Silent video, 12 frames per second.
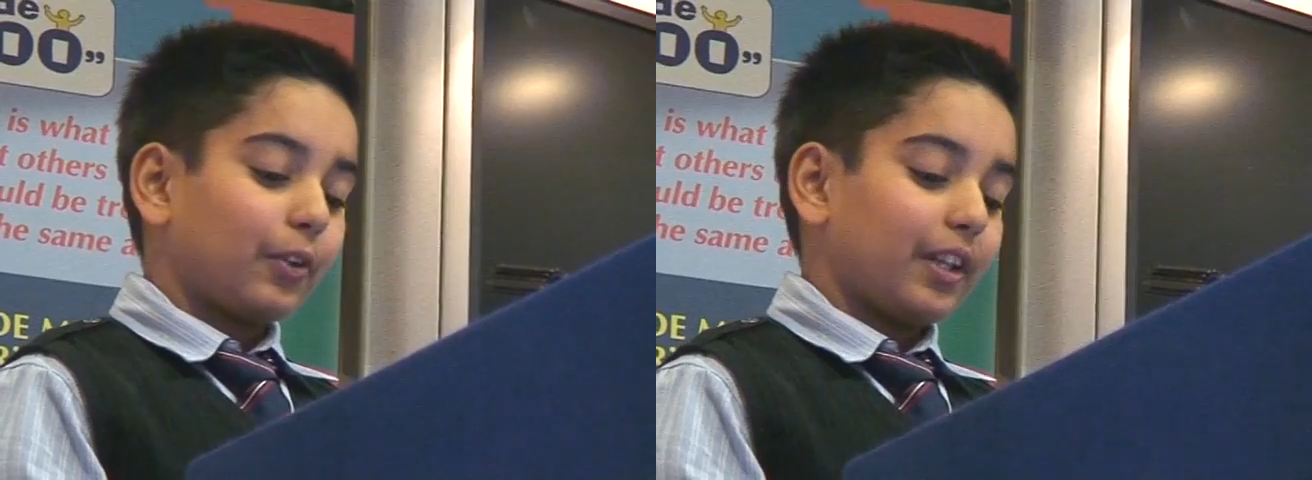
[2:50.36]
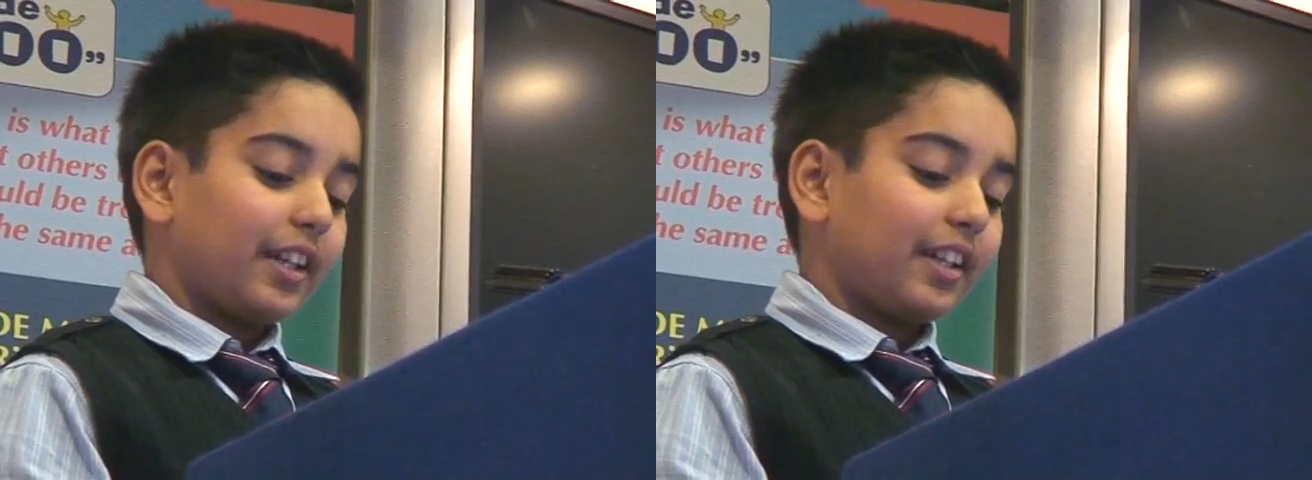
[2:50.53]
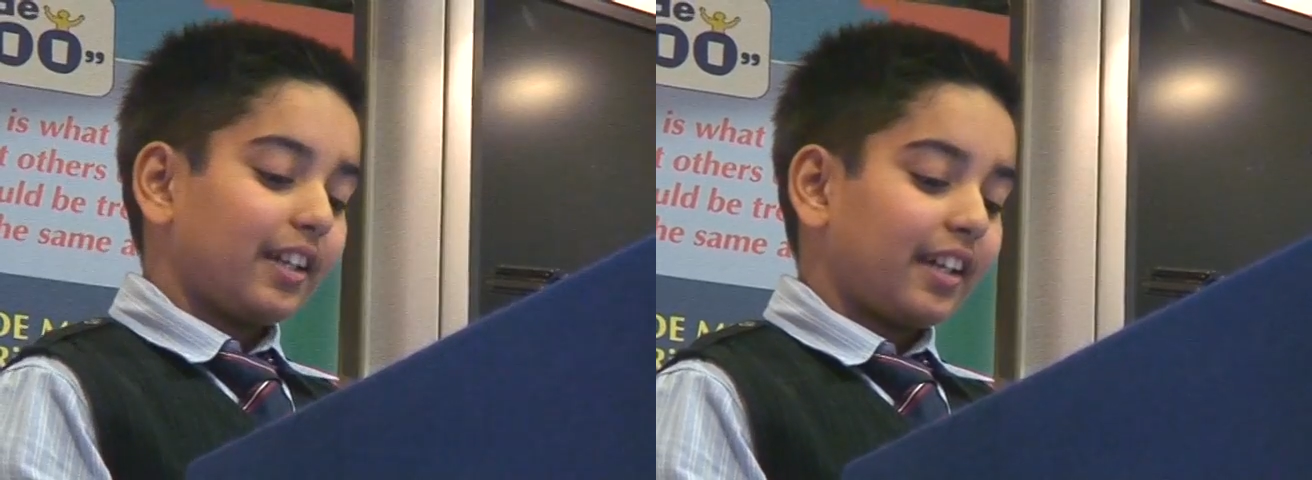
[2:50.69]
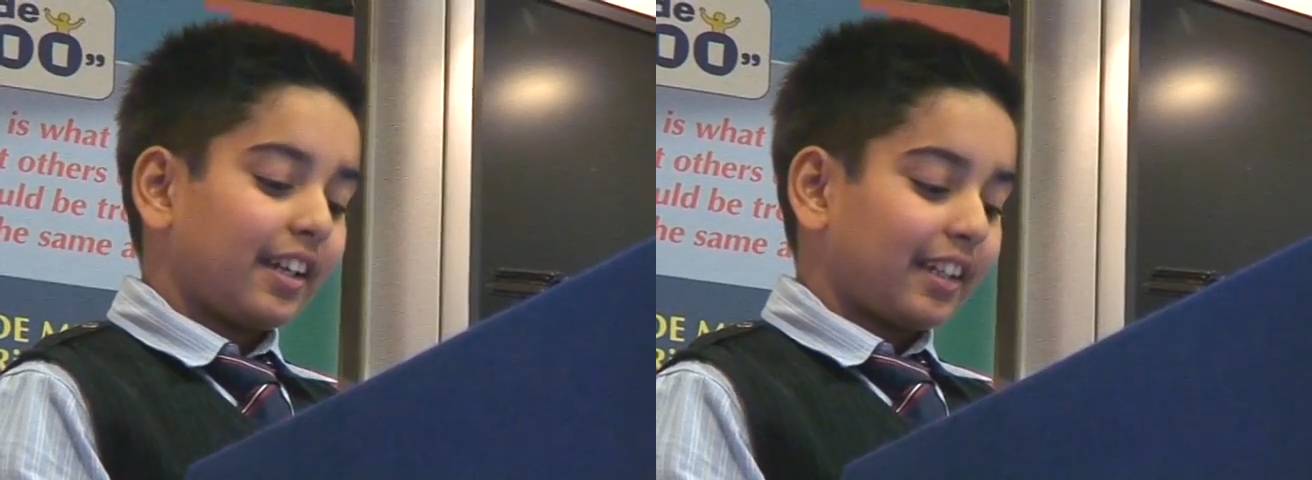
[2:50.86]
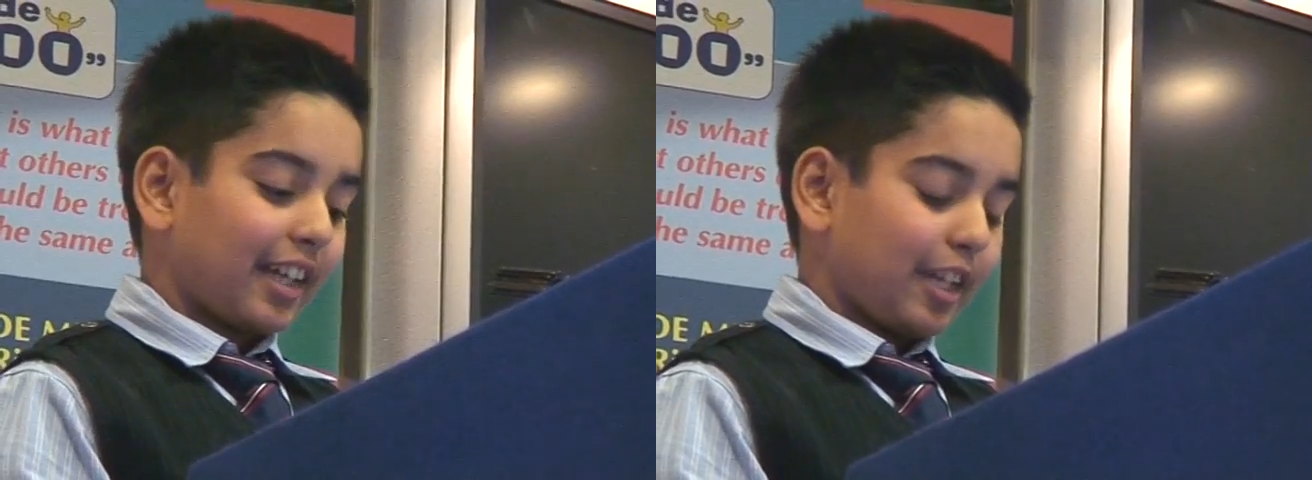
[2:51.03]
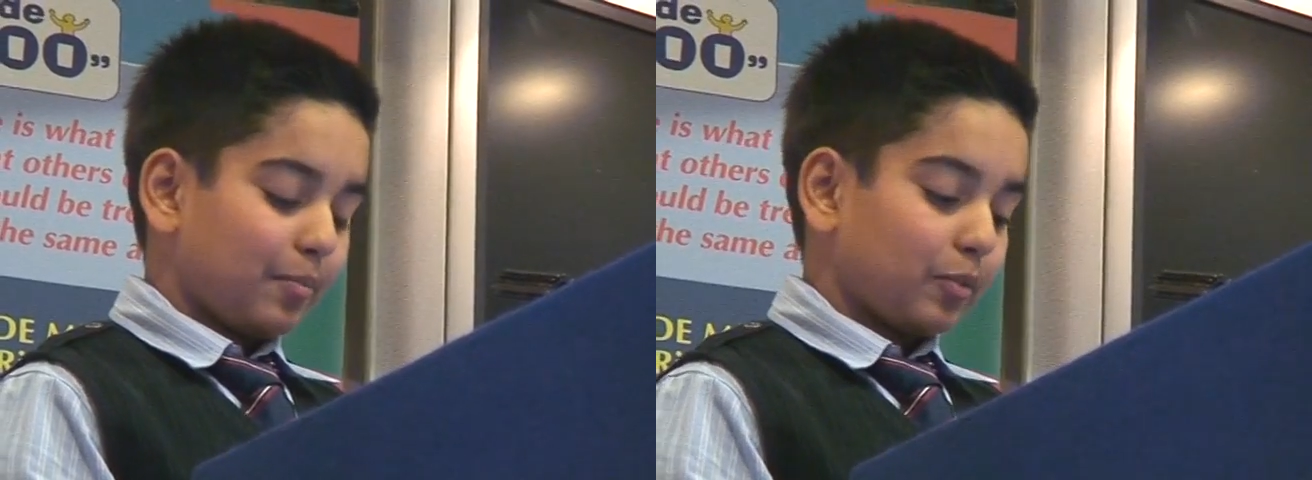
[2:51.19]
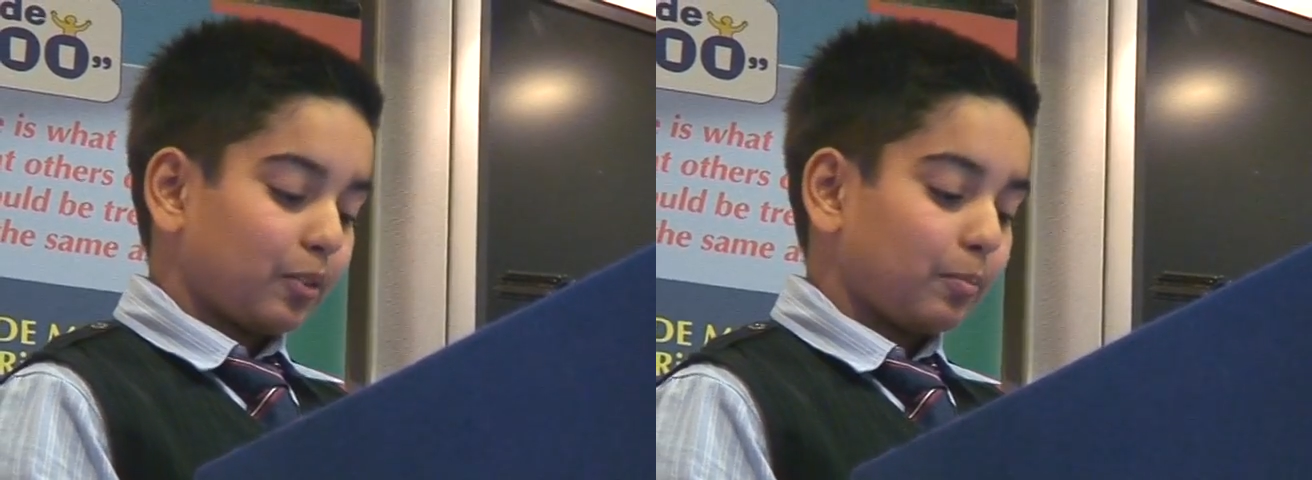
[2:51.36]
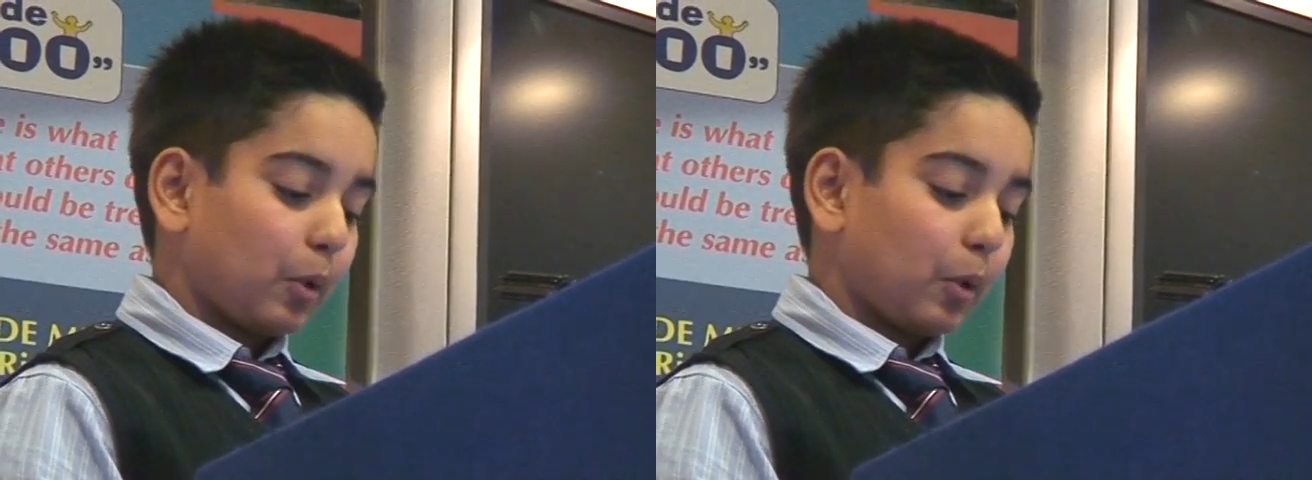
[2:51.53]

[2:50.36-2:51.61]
fully in games,